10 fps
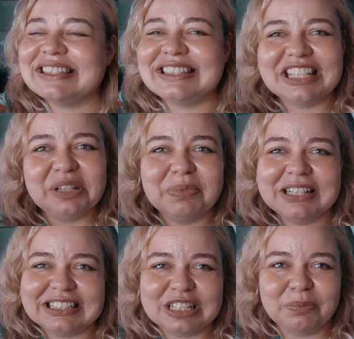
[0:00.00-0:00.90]
deeply,
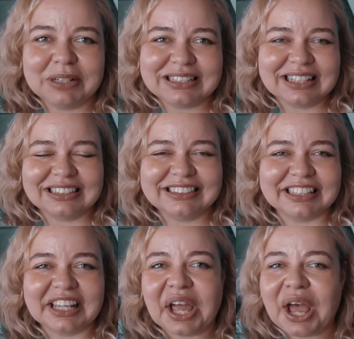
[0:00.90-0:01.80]
deeply
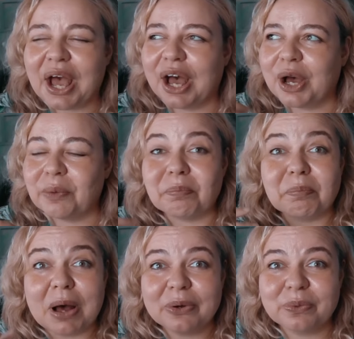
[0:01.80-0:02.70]
touching.
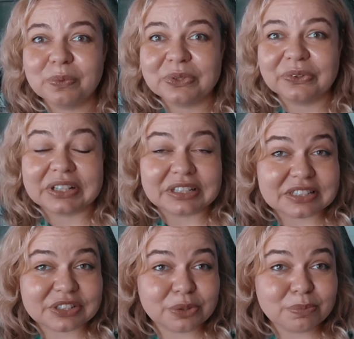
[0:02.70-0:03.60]
Mouth-watering
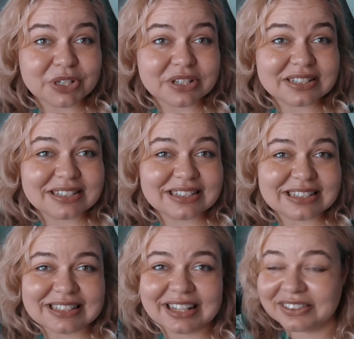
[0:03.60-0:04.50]
descriptions,
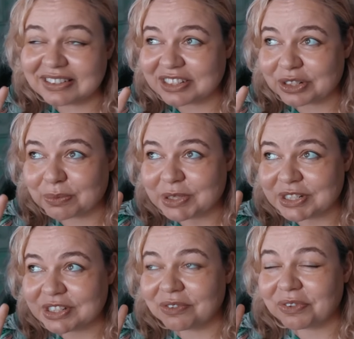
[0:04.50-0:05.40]
detailed
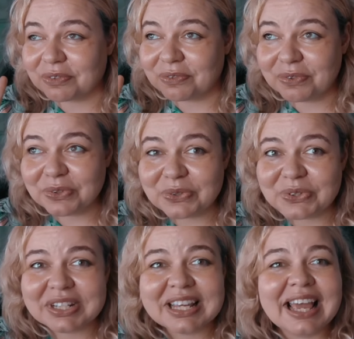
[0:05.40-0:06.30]
descriptions of the
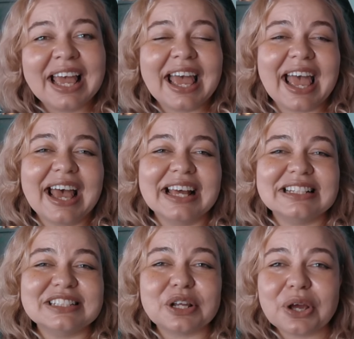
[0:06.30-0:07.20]
food,
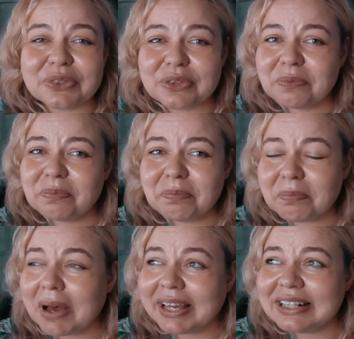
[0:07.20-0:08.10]
and the
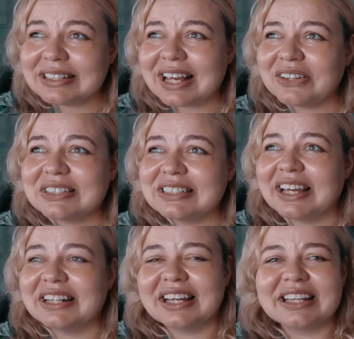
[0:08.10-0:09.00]
minor
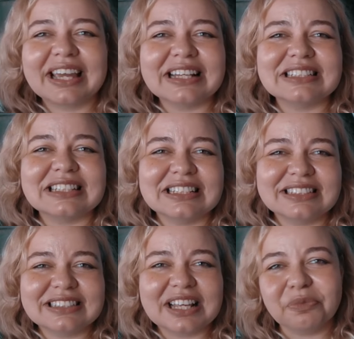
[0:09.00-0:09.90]
downside, I guess,
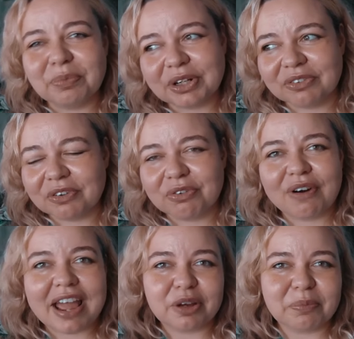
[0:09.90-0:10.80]
is a bit of a
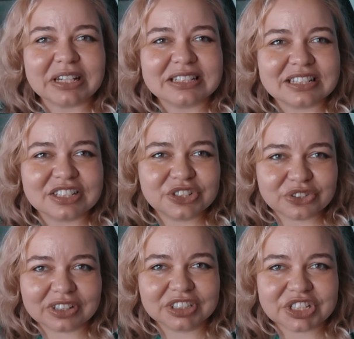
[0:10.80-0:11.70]
fragmented
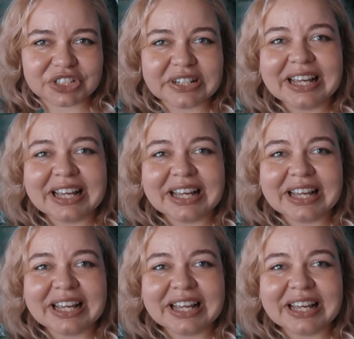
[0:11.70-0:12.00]
structure.